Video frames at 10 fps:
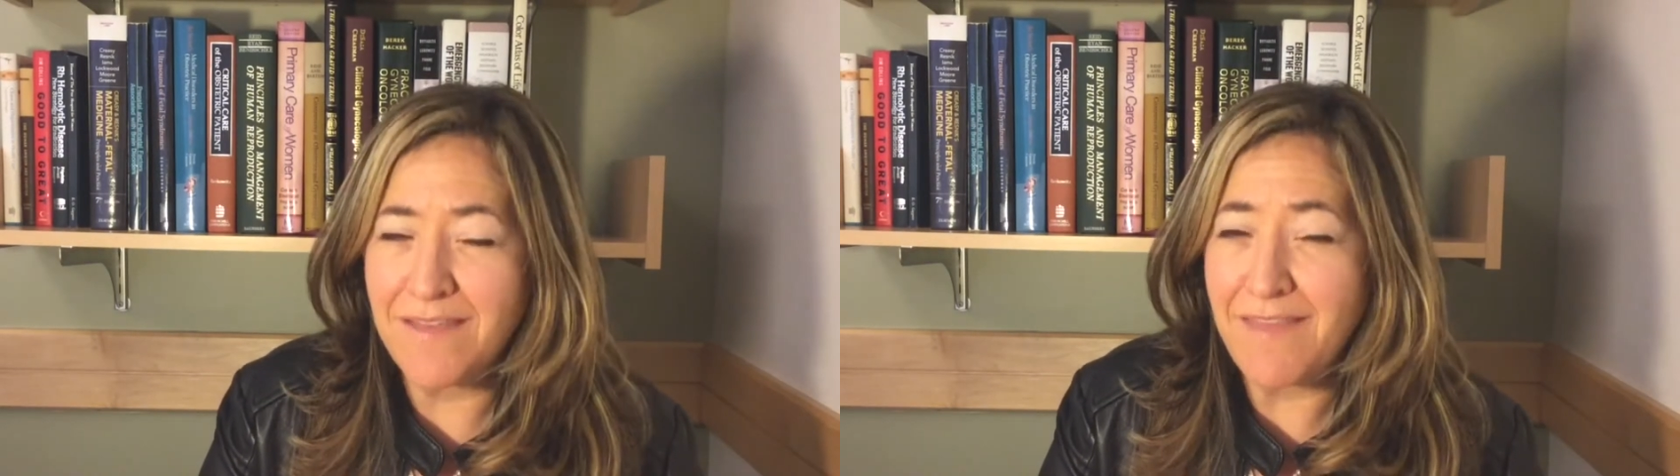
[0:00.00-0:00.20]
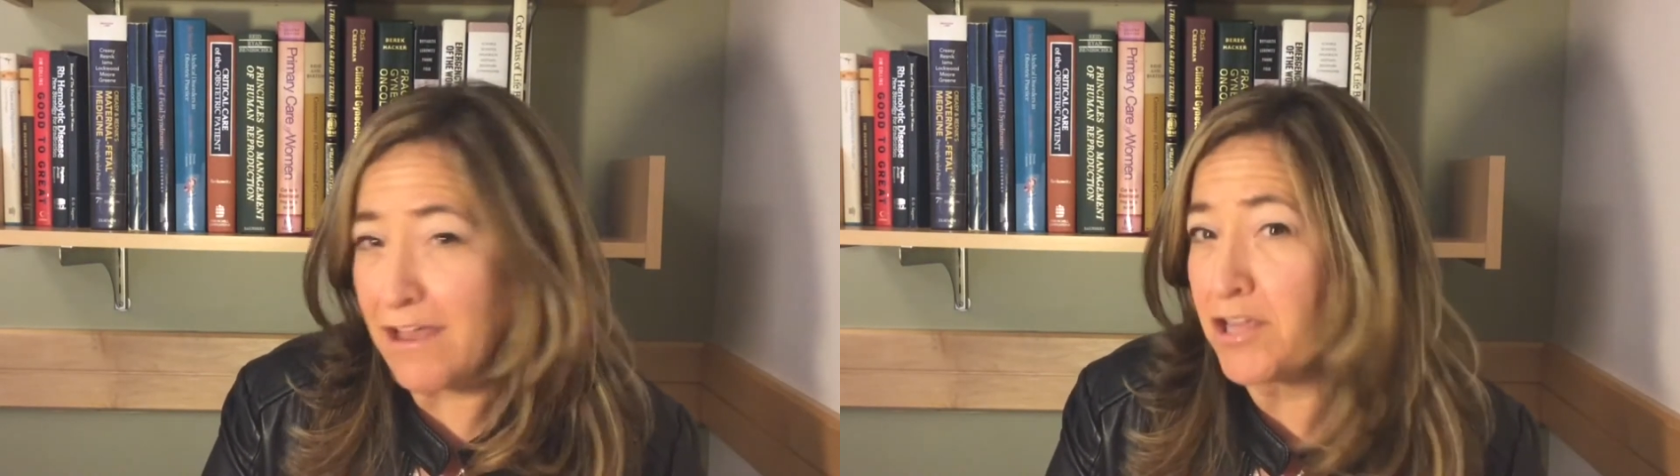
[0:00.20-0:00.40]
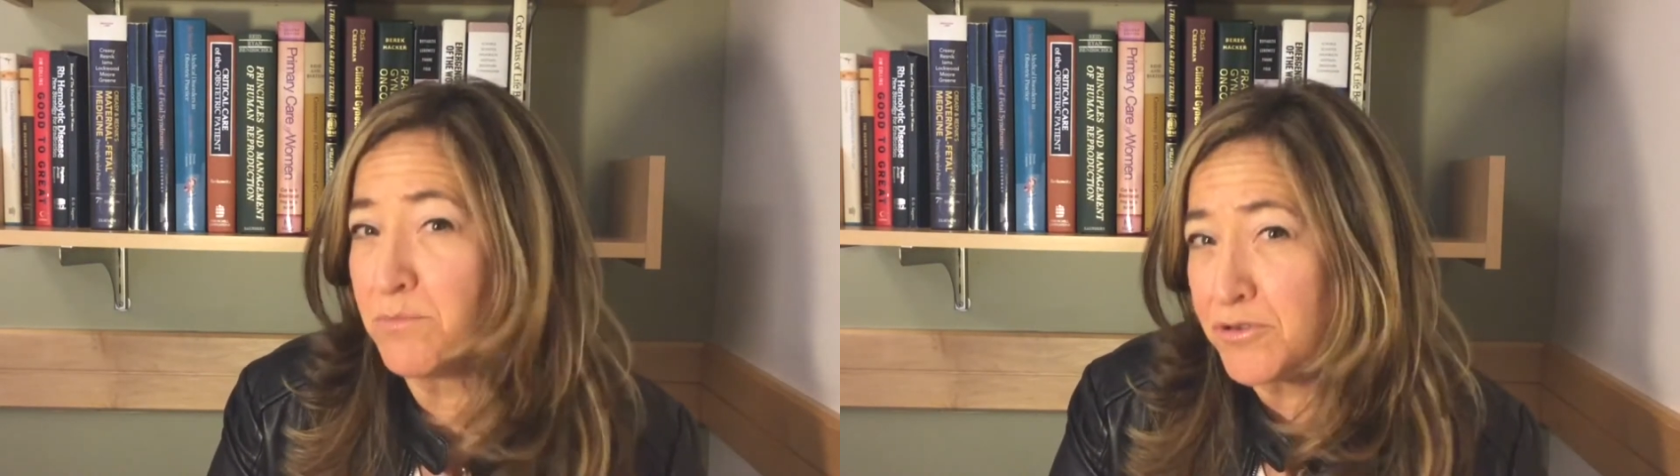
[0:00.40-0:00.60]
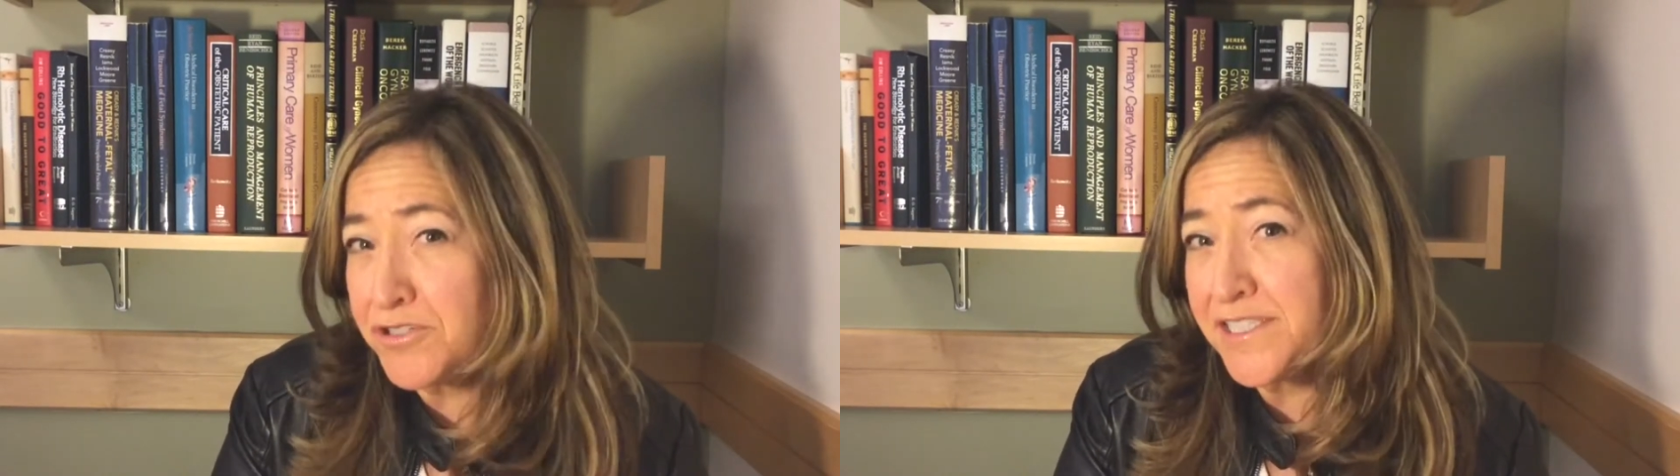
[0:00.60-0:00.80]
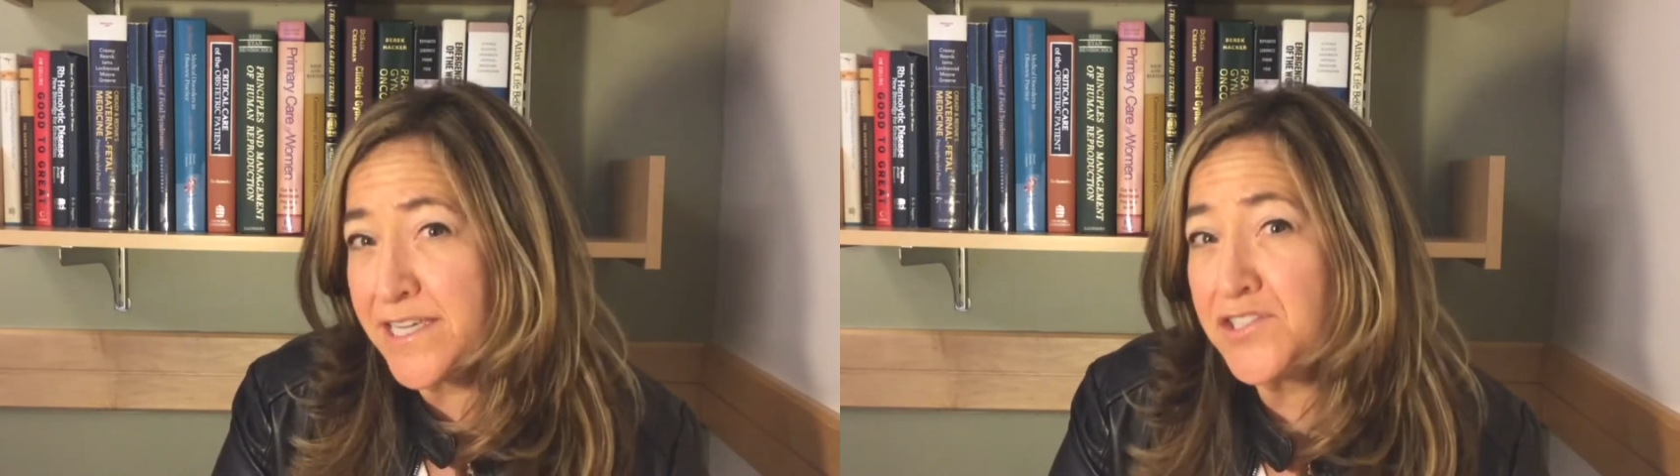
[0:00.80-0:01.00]
and that can
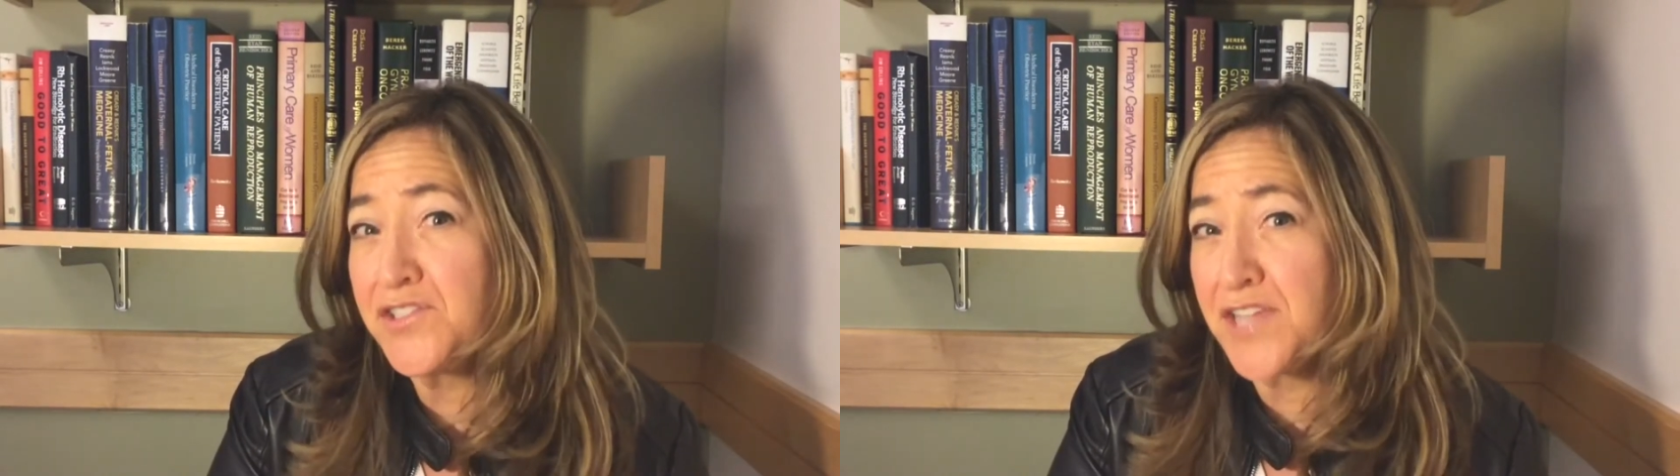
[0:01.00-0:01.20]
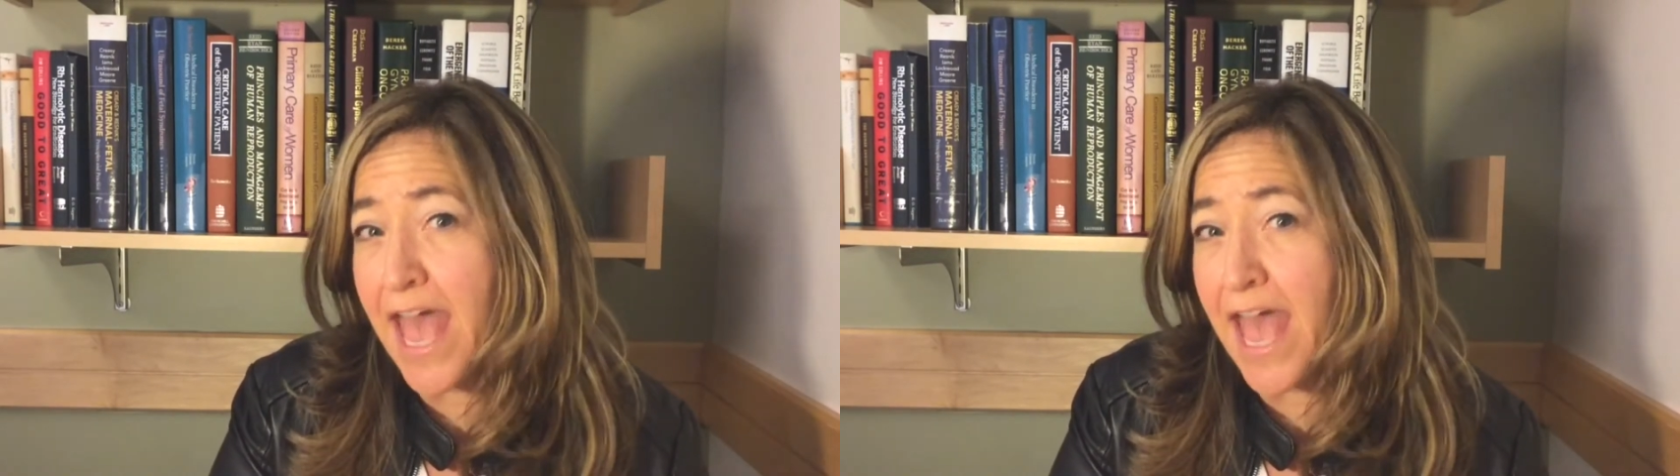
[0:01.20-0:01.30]
persist